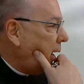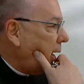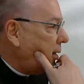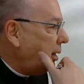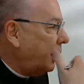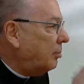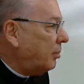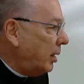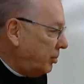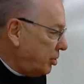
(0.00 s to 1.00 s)
And
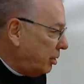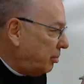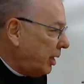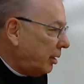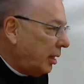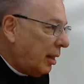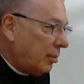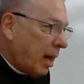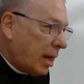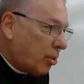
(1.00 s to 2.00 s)
it was a good meal.
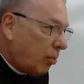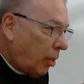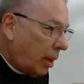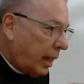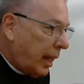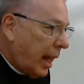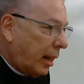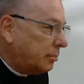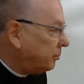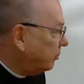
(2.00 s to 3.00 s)
And as we're walking
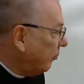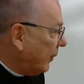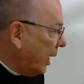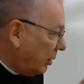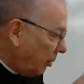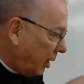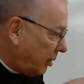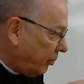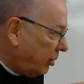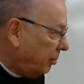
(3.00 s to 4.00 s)
out, had to
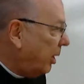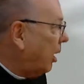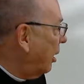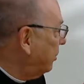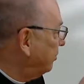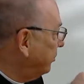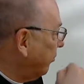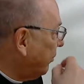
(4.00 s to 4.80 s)
walk through the bar,